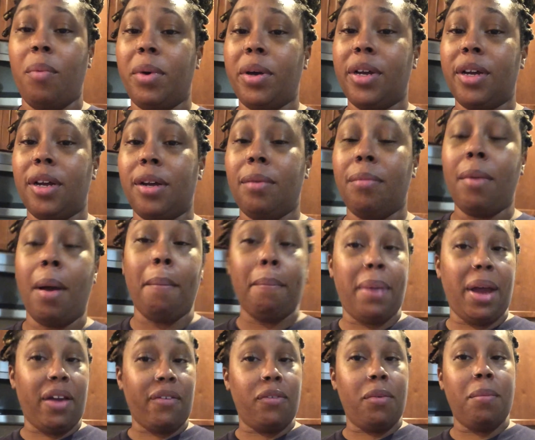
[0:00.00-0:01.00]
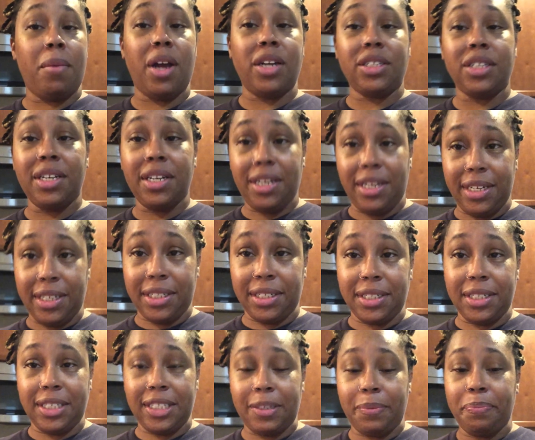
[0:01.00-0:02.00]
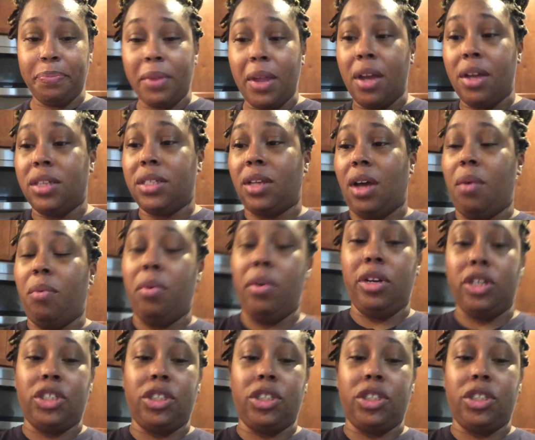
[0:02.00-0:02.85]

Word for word: what up i'm back from washing the dishes so i want to